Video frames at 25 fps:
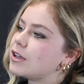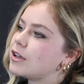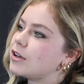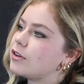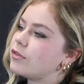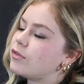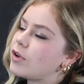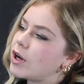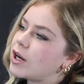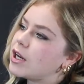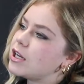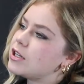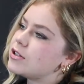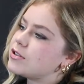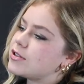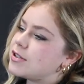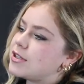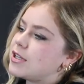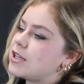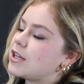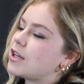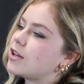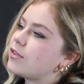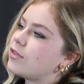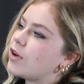Very
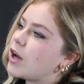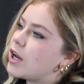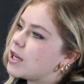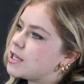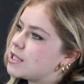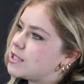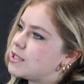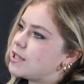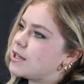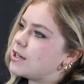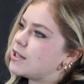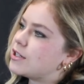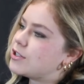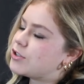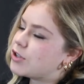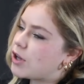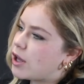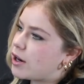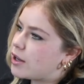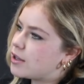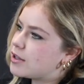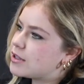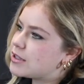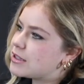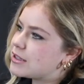interesting advice there,
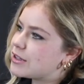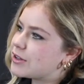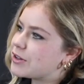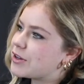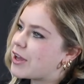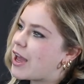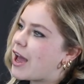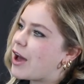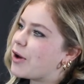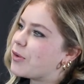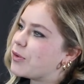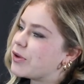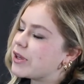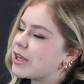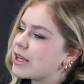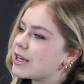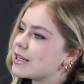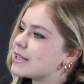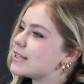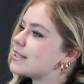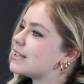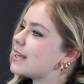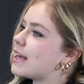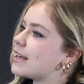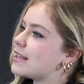Jonas, on how we can
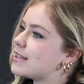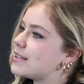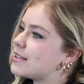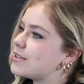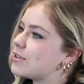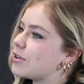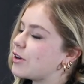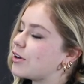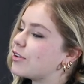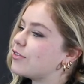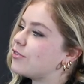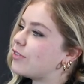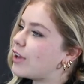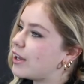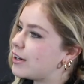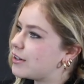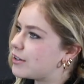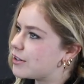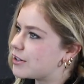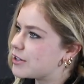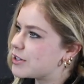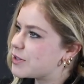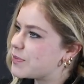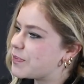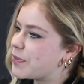assess our
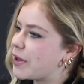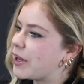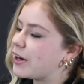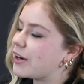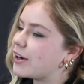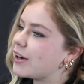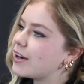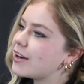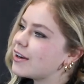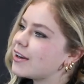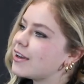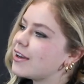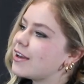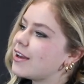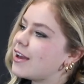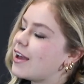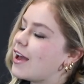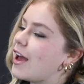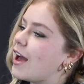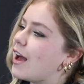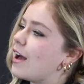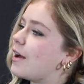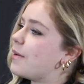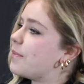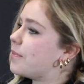vendors better.
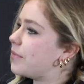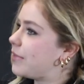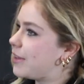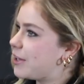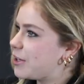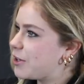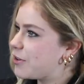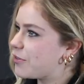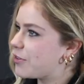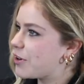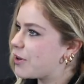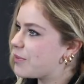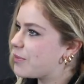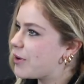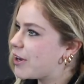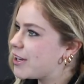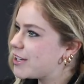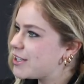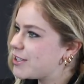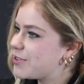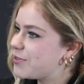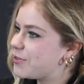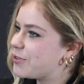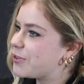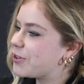Thank you very
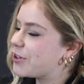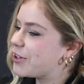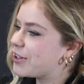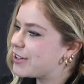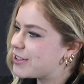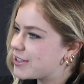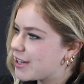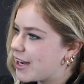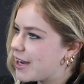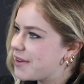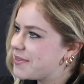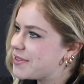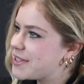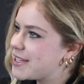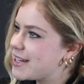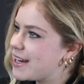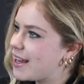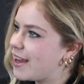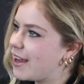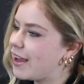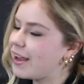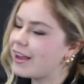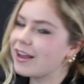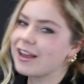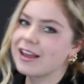much for your time
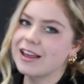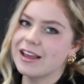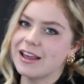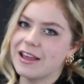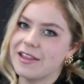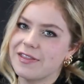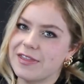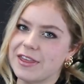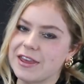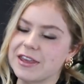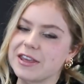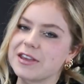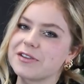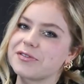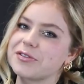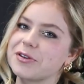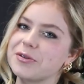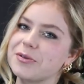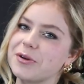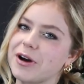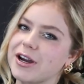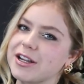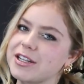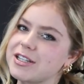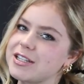today. Thank you for
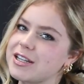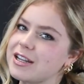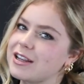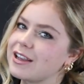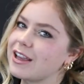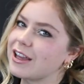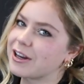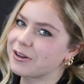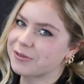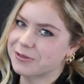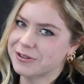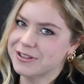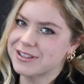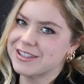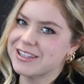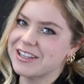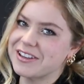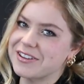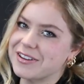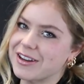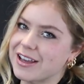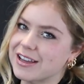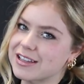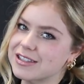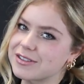watching, and we'll see you
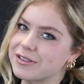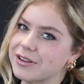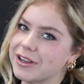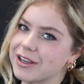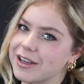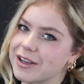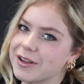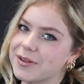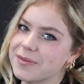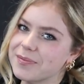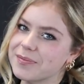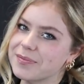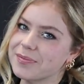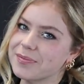next week.